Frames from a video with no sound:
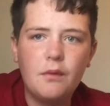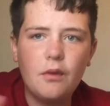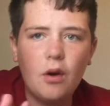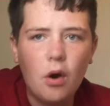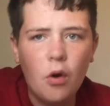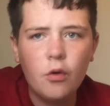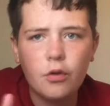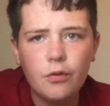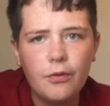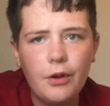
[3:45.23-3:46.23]

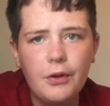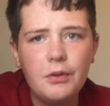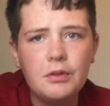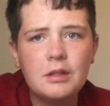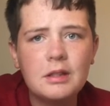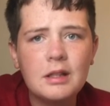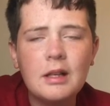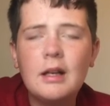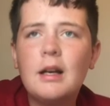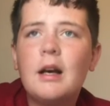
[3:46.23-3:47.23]
overviews
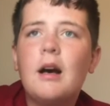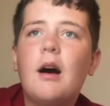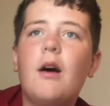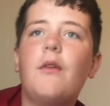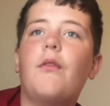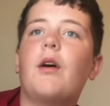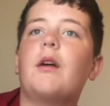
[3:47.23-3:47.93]
of